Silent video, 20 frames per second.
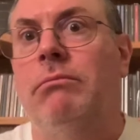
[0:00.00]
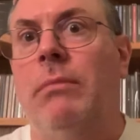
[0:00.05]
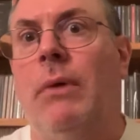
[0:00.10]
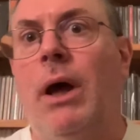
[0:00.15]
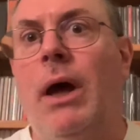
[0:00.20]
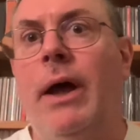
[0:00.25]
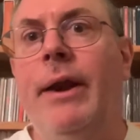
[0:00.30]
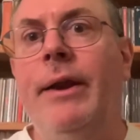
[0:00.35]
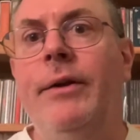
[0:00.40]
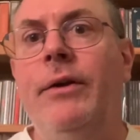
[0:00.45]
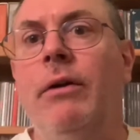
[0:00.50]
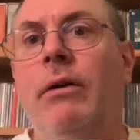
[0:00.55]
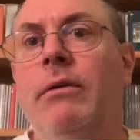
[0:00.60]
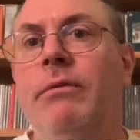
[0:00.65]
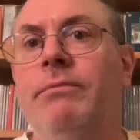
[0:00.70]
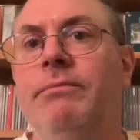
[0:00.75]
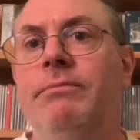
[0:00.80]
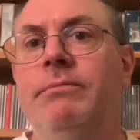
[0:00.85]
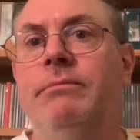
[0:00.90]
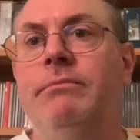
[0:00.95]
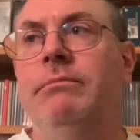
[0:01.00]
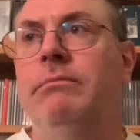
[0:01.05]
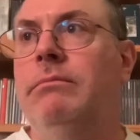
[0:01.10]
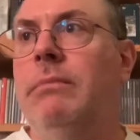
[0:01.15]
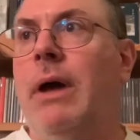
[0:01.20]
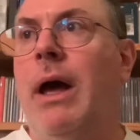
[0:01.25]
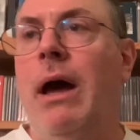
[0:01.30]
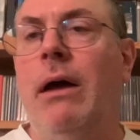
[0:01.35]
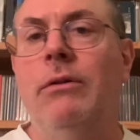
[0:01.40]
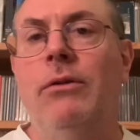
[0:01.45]
I didn't know
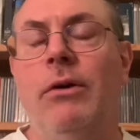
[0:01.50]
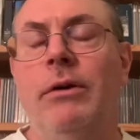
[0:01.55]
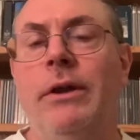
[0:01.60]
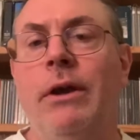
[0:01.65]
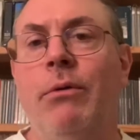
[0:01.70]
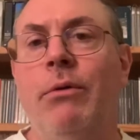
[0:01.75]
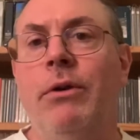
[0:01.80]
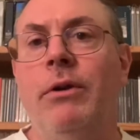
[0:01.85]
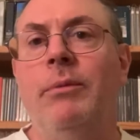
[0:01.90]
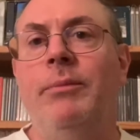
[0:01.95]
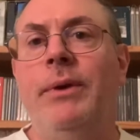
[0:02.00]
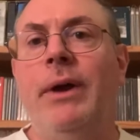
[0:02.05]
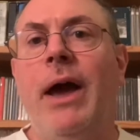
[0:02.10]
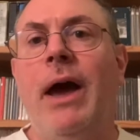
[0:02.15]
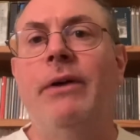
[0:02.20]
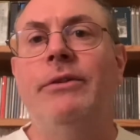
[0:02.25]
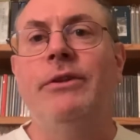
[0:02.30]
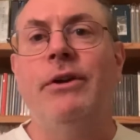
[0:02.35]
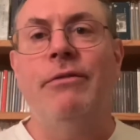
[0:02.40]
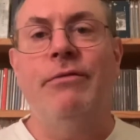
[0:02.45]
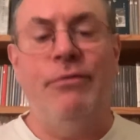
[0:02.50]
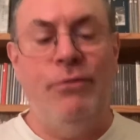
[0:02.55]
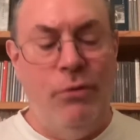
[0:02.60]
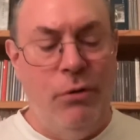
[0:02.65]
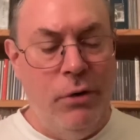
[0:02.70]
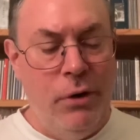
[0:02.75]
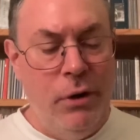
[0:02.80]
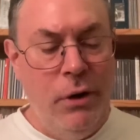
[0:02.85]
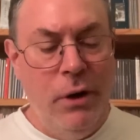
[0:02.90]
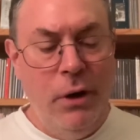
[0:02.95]
how long they were going to be out there
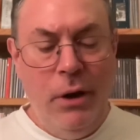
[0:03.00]
for.